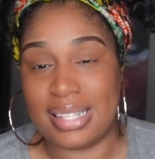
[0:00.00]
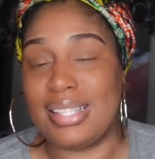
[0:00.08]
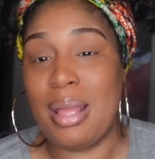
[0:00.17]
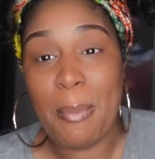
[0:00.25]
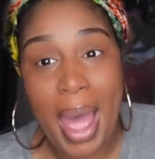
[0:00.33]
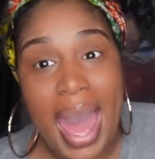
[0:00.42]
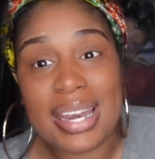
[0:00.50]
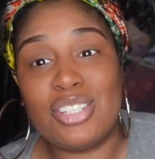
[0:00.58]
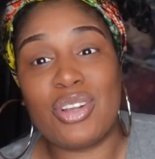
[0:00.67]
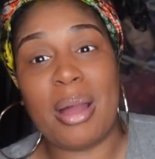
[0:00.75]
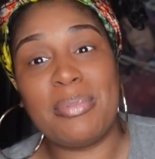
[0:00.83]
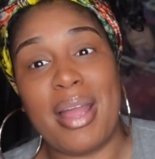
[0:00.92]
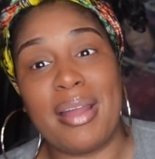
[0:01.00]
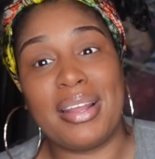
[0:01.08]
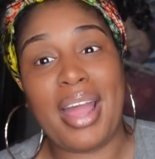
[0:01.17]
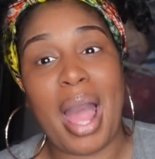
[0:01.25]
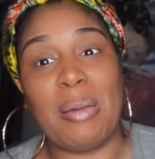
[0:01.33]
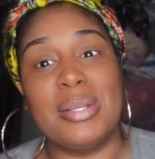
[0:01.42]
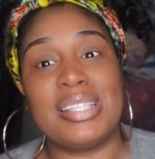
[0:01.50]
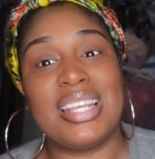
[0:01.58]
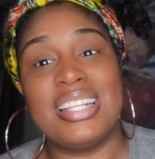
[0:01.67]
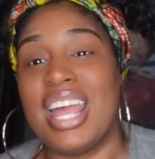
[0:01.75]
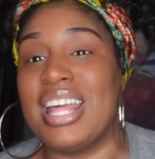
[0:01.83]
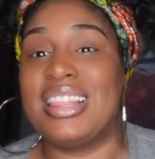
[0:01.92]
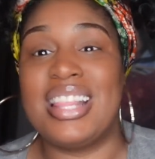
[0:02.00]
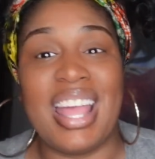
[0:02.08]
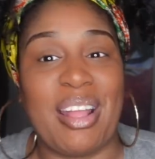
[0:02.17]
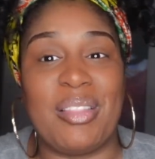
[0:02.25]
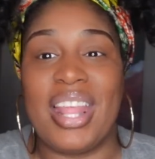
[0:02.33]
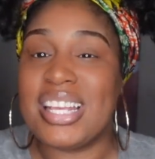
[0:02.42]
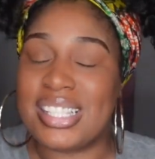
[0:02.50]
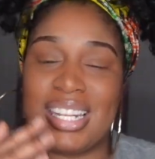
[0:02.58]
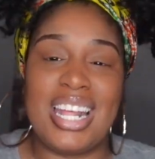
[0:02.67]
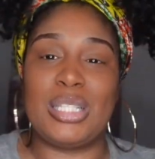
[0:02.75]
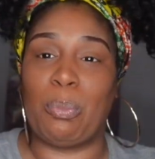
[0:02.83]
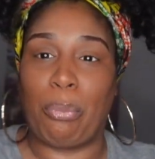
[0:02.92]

somebody drop down in the comments and let's